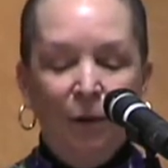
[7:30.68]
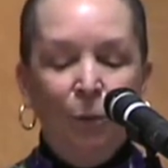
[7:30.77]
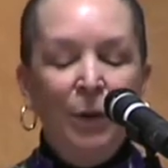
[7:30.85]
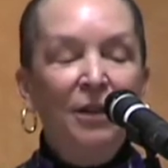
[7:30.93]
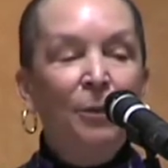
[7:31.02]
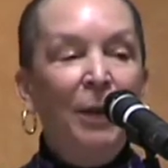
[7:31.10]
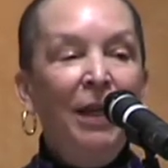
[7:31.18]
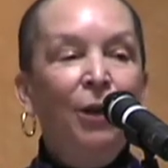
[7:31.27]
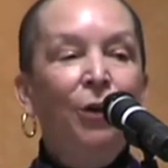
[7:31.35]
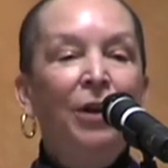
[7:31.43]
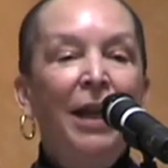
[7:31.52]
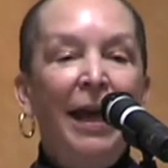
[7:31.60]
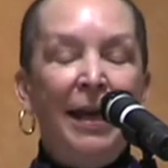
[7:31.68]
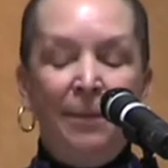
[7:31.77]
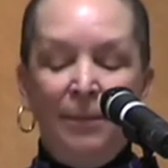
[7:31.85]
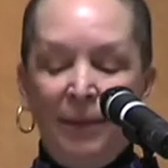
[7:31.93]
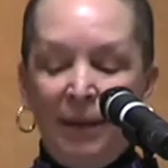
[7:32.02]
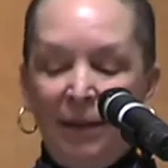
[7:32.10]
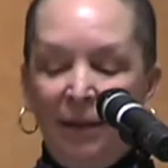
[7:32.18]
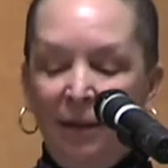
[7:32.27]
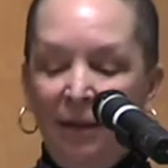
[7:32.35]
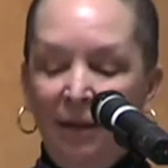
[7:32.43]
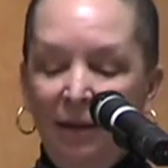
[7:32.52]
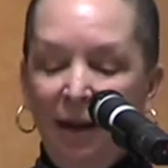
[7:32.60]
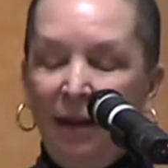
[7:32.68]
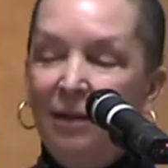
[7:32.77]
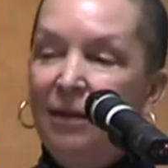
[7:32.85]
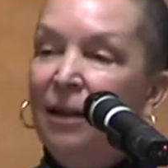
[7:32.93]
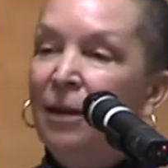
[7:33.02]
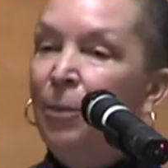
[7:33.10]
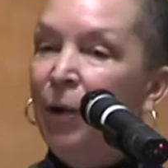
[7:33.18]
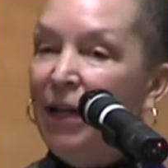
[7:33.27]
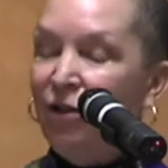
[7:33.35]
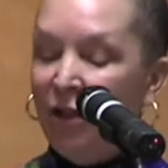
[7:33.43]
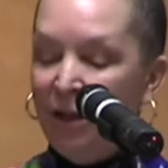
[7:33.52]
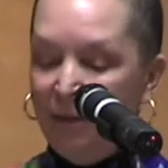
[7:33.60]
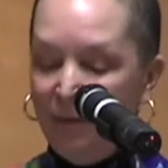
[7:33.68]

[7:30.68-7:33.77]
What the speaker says: We speak your names, a celebration.